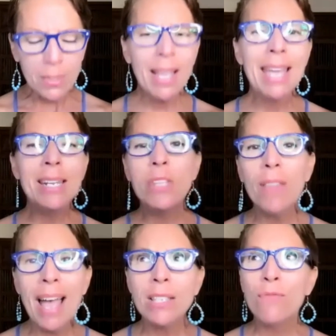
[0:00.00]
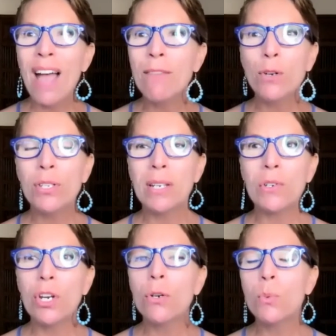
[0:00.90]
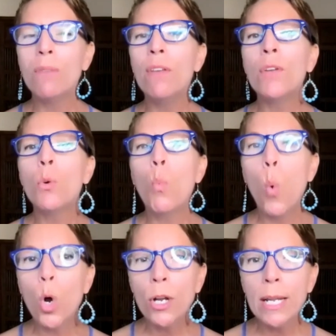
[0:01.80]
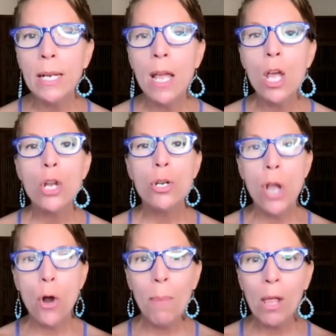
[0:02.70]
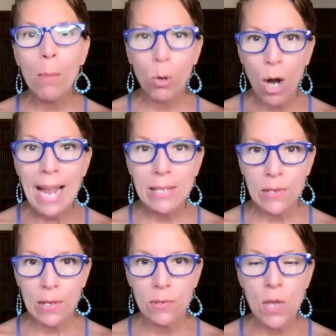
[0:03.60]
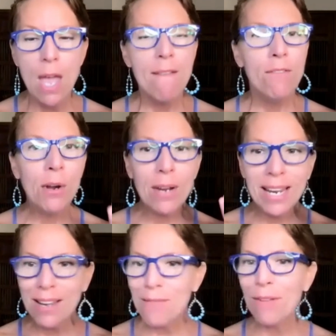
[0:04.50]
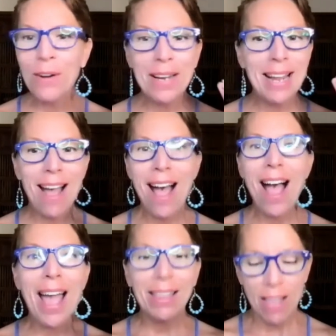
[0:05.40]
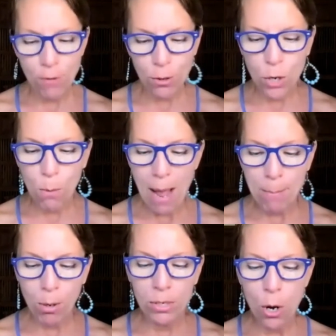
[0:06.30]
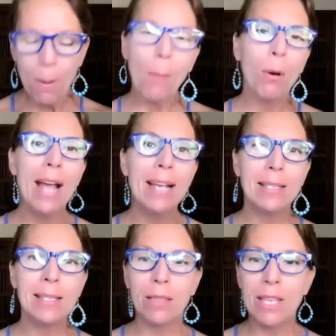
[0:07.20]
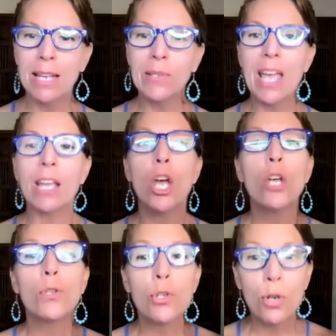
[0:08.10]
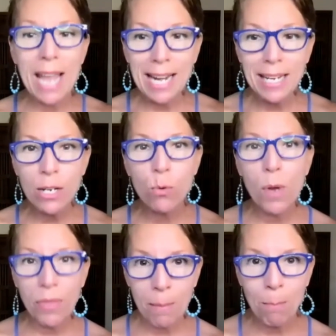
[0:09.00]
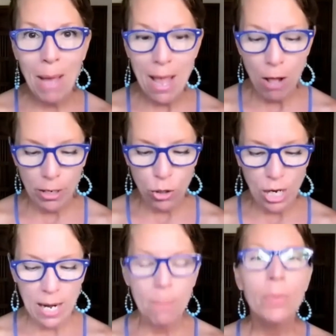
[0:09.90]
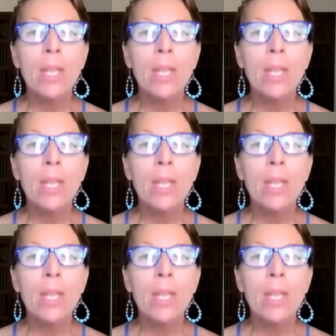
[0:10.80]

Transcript: And in the last 5 or 6 years, we've even awarded Nobel Prizes, very, very high level Nobel Prizes to things like circadian rhythm biology,